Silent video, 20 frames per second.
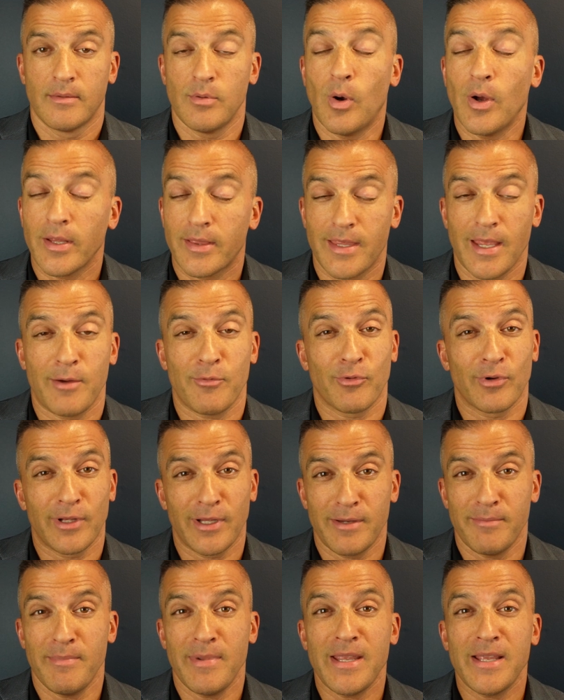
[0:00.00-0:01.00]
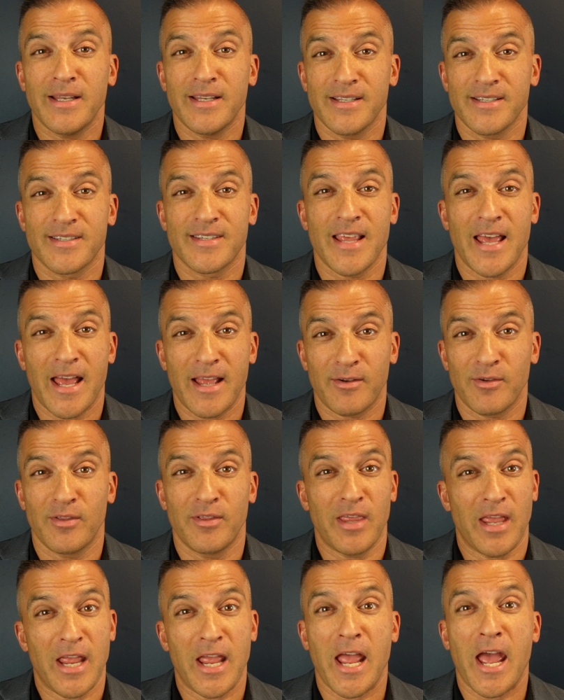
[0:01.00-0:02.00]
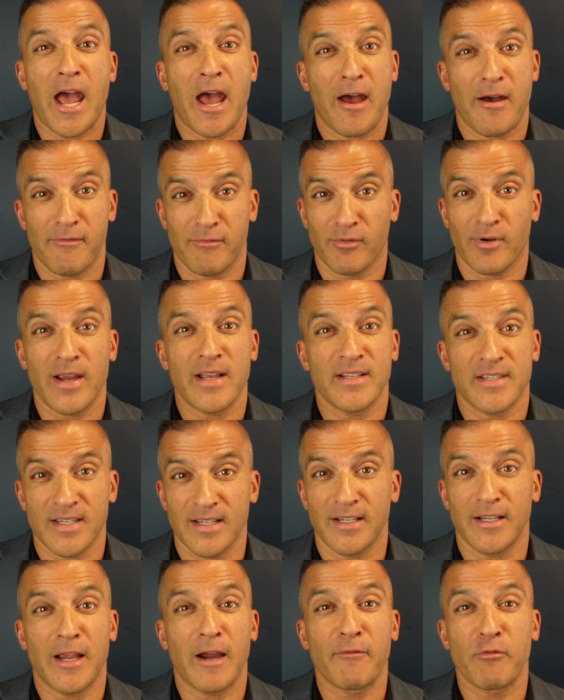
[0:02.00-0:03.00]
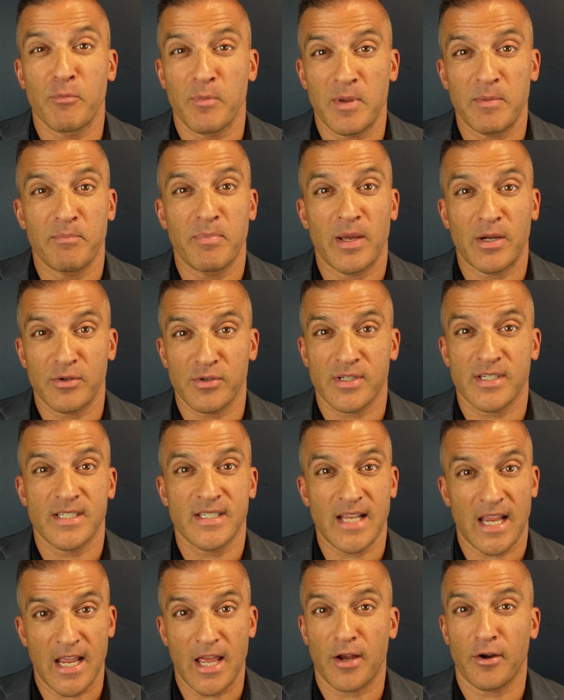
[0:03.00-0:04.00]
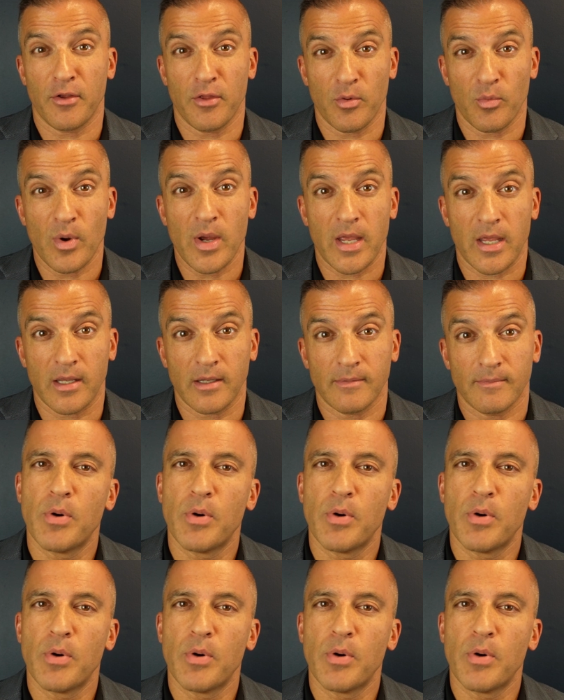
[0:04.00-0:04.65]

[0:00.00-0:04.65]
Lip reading: what they really mean is that they have rights and government better stay out of the way.